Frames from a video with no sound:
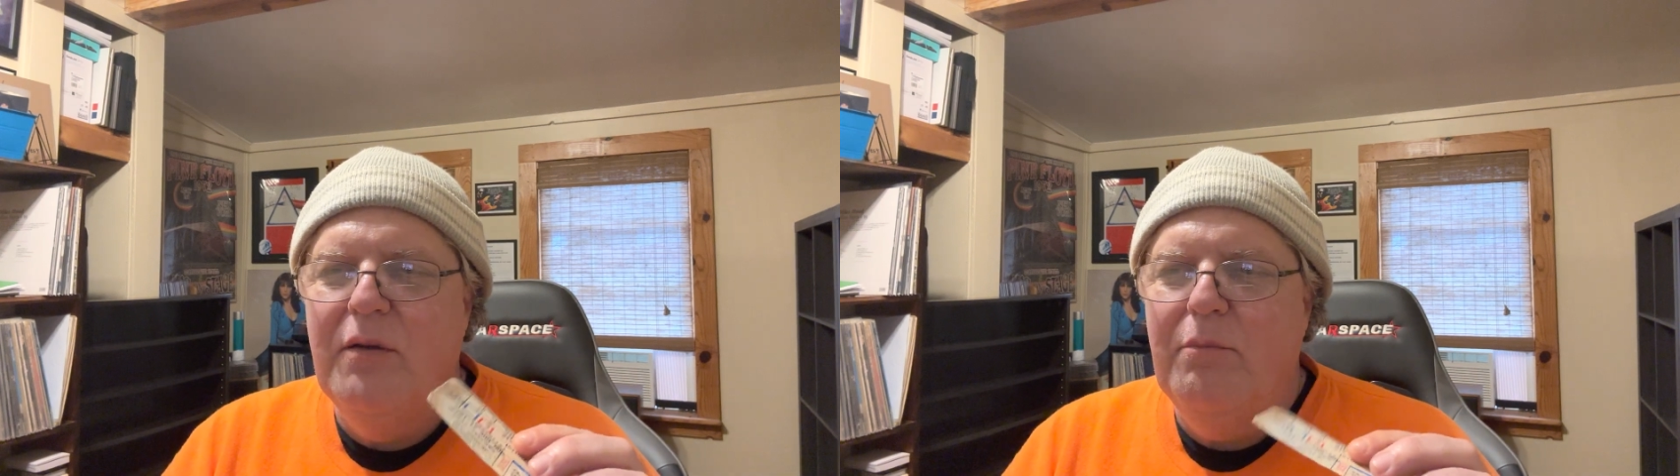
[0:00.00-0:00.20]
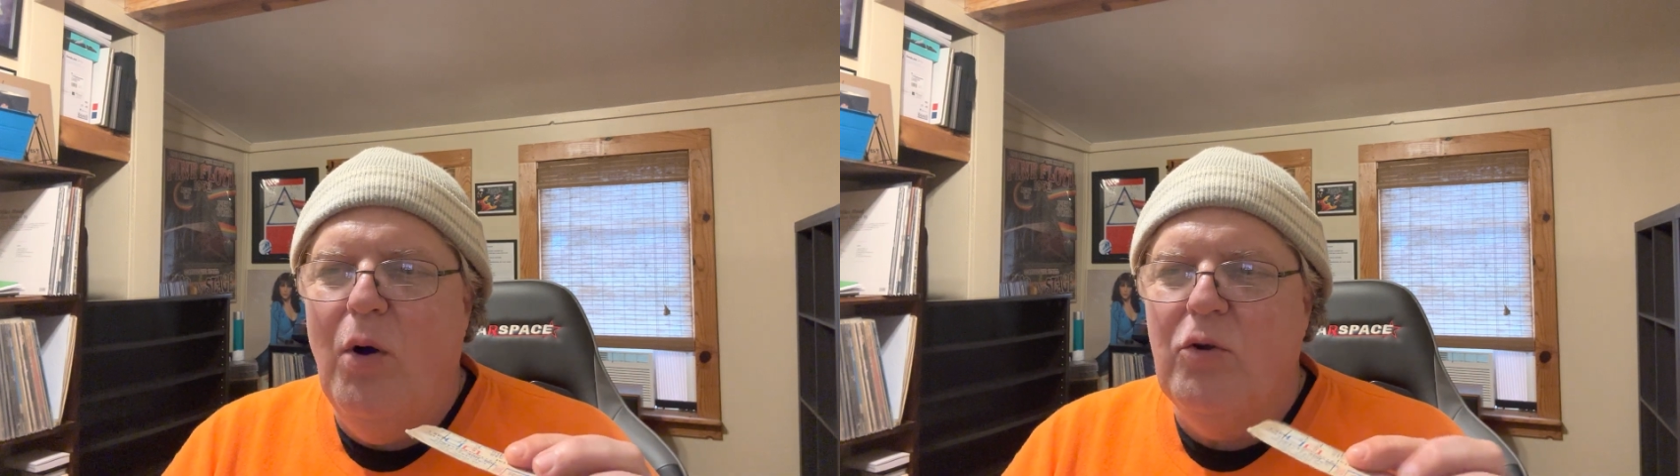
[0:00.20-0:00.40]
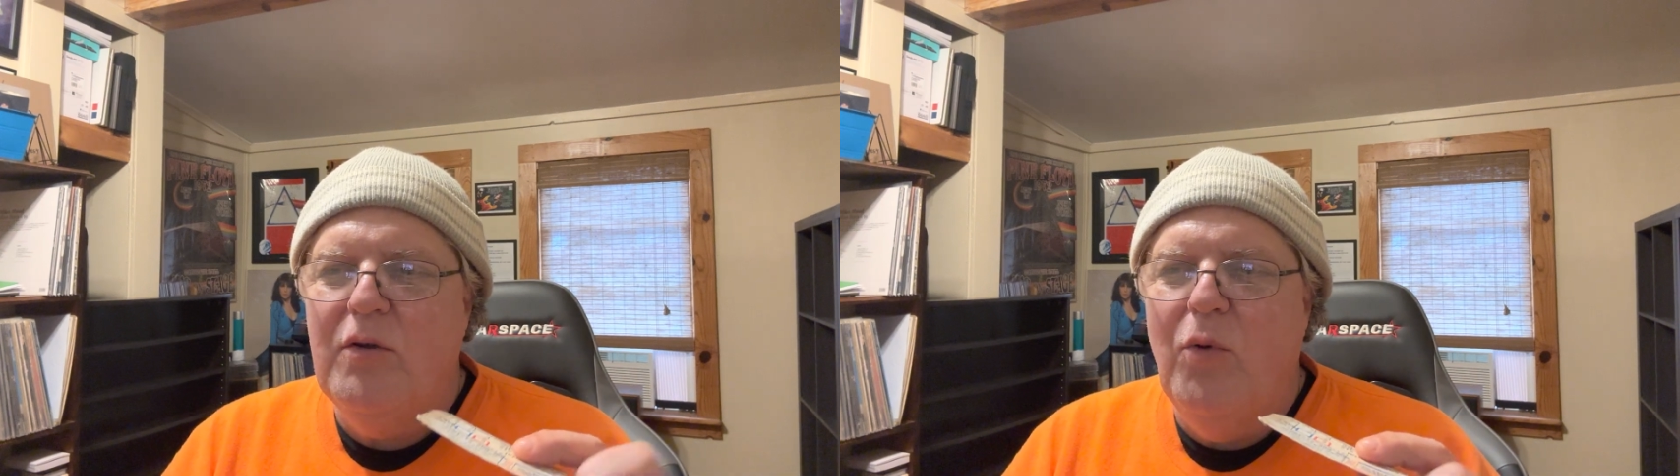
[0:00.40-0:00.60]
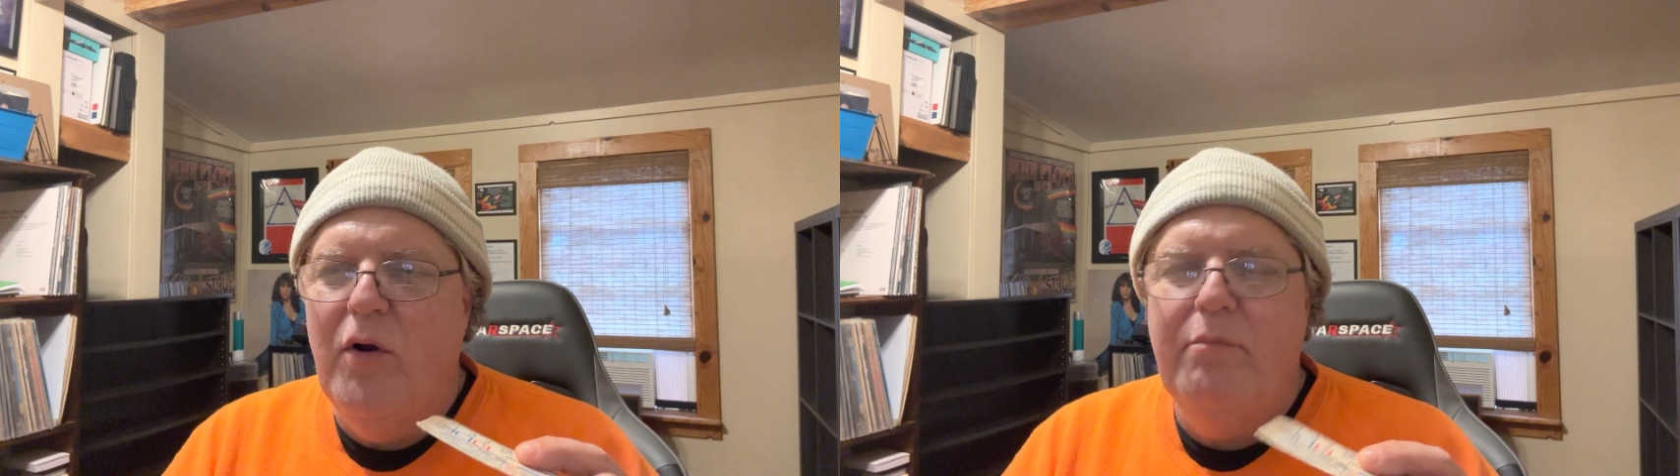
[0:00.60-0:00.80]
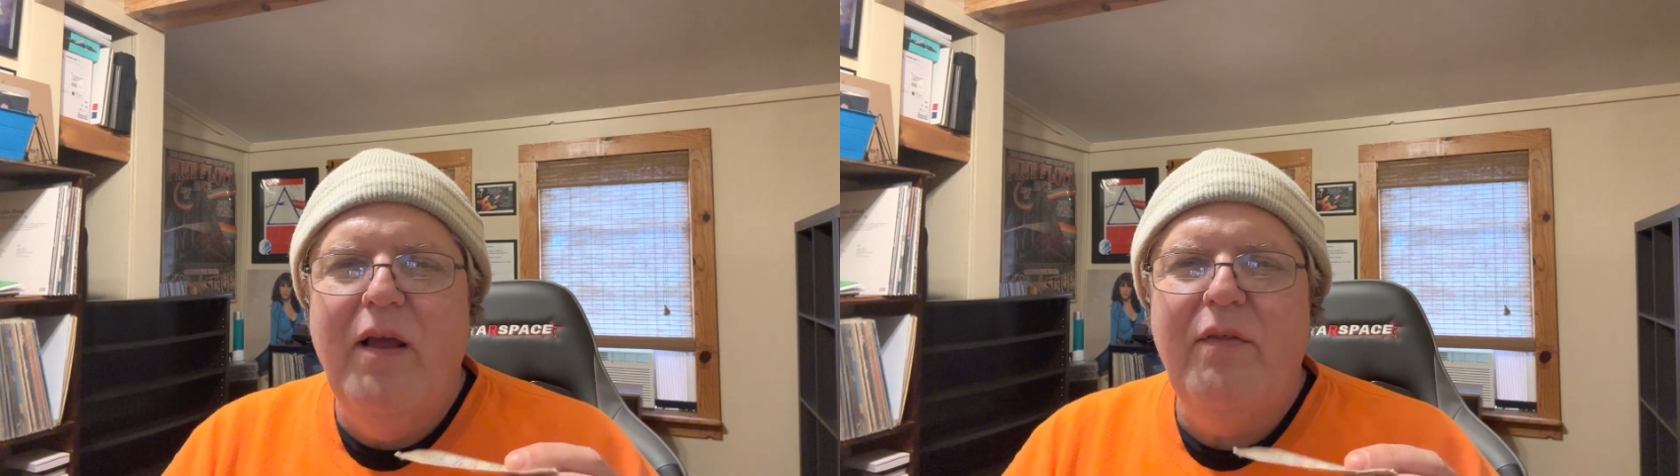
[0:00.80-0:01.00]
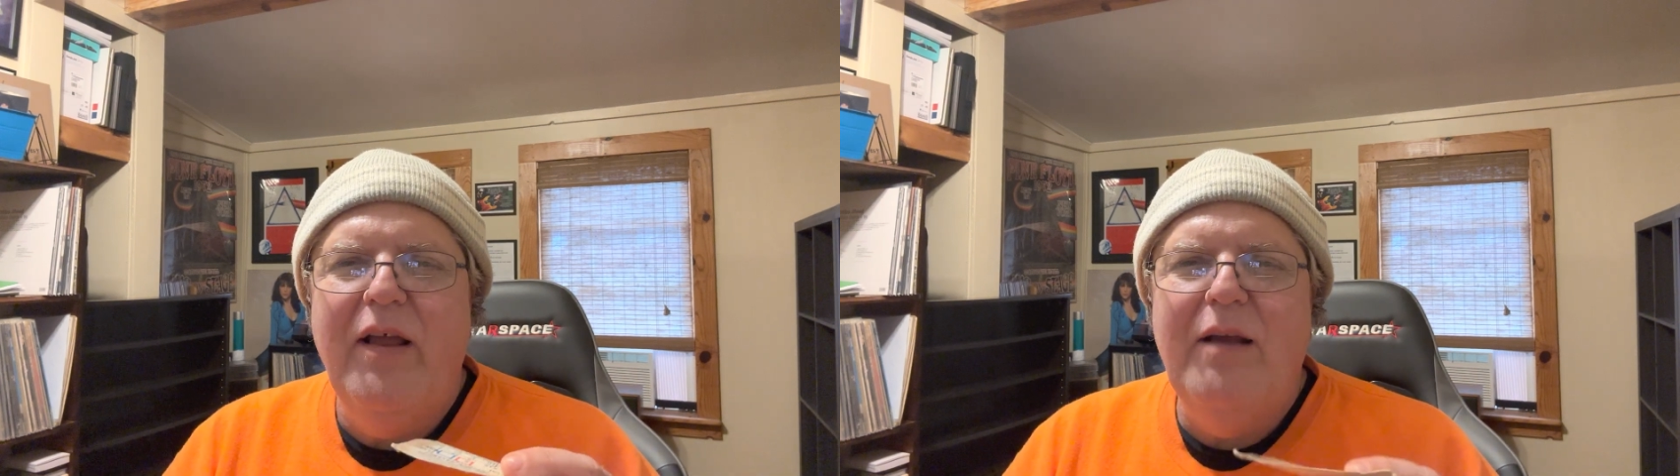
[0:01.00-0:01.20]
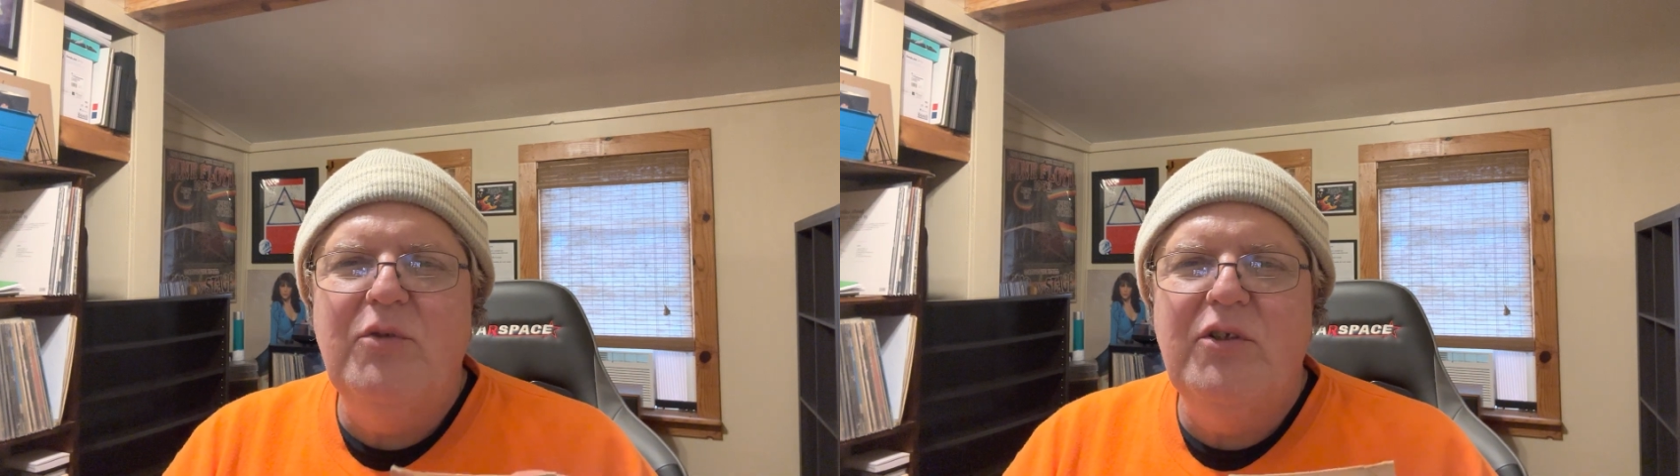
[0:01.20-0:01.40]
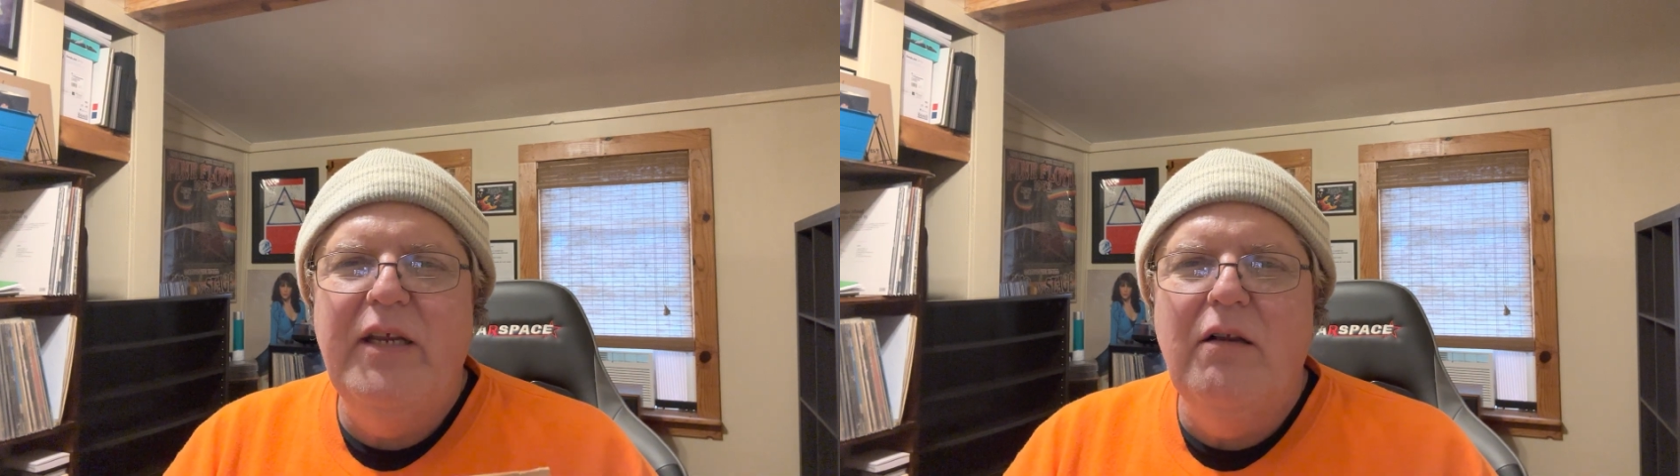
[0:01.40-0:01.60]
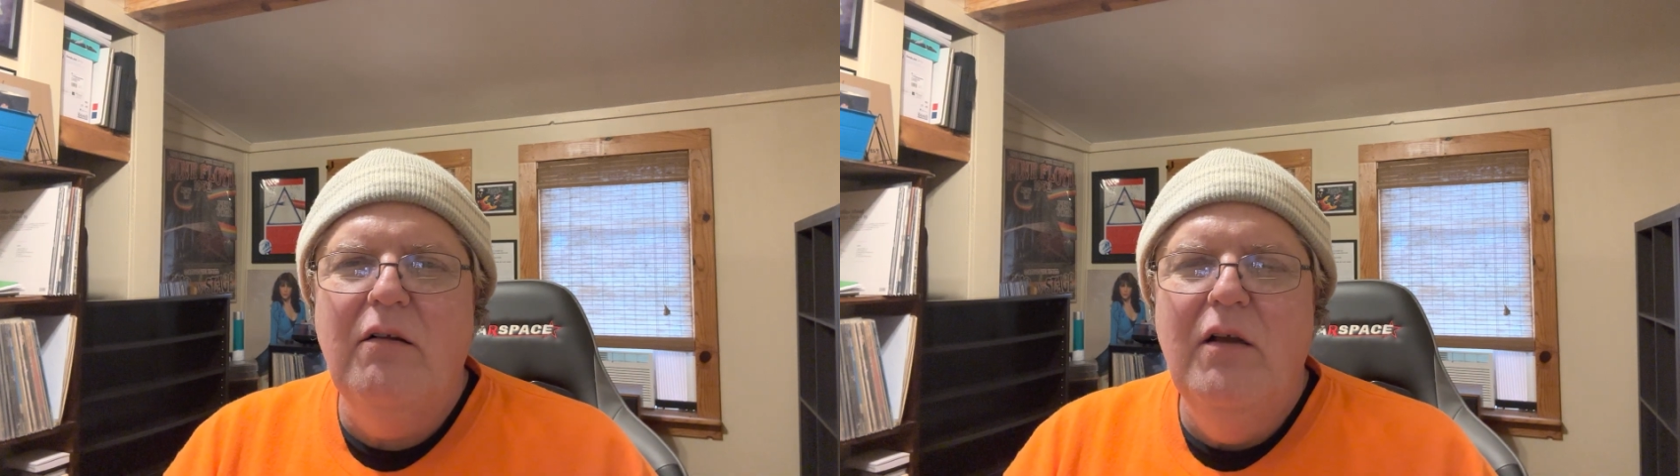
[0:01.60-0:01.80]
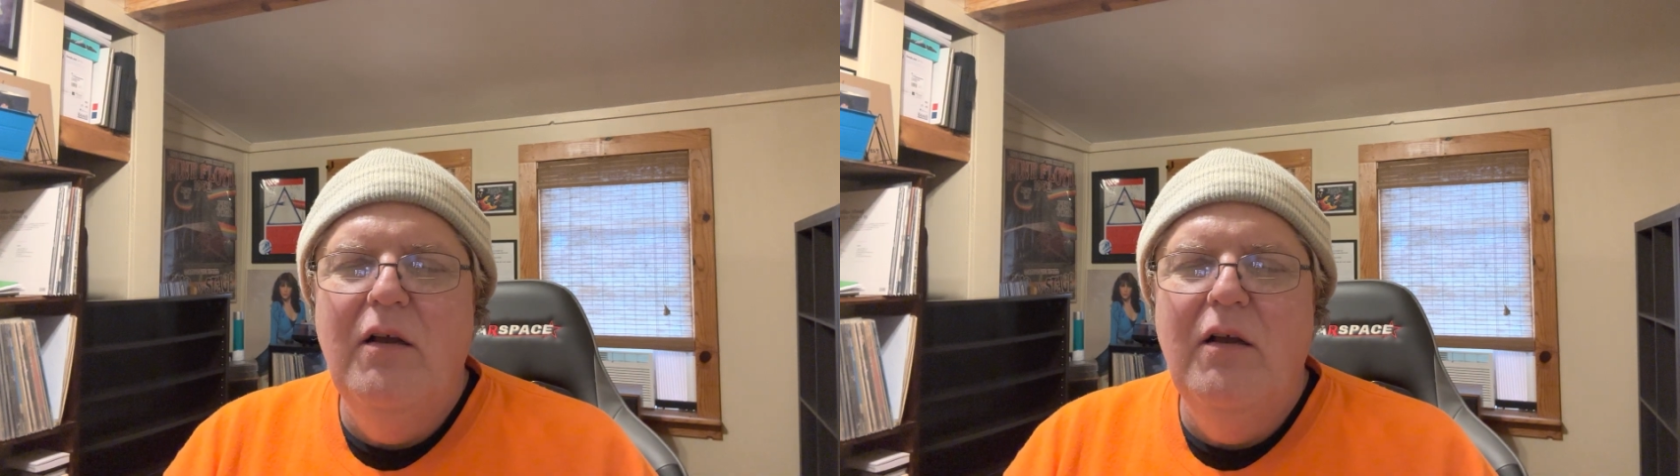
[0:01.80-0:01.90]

Baltimore and Bethlehem Steel,